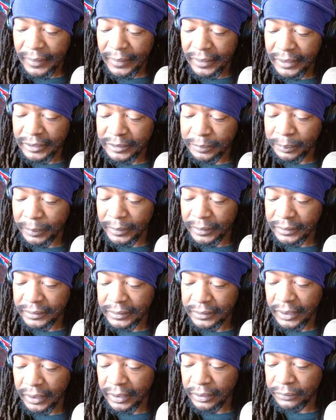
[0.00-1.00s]
It's been
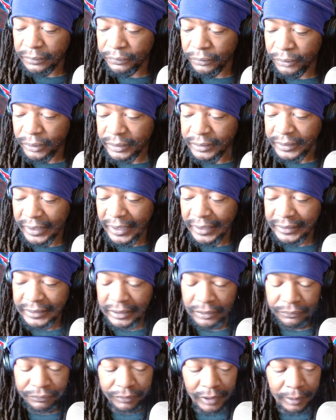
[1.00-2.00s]
studied for its
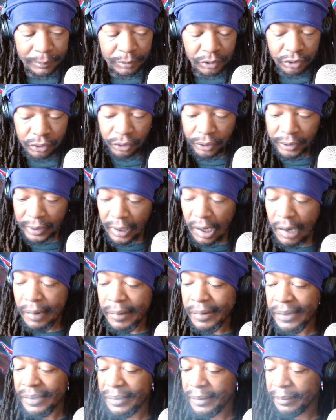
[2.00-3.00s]
anti-inflammatory,
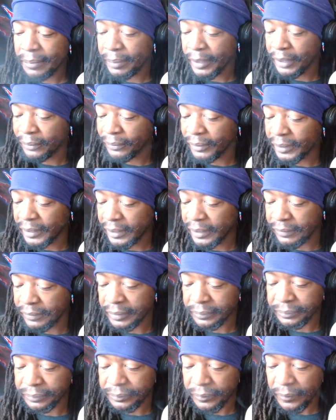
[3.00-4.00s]
pain
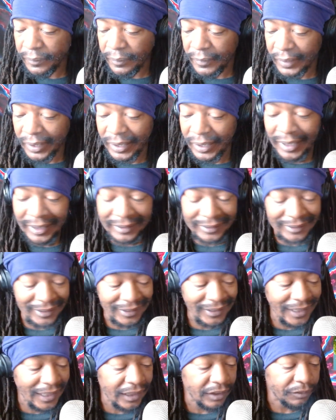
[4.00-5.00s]
relieving, and
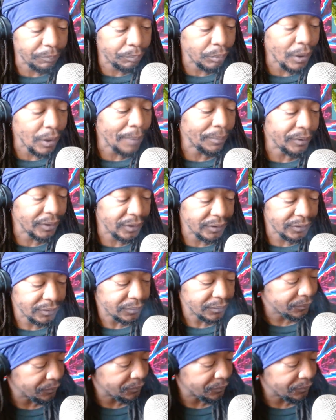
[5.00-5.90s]
sedative properties.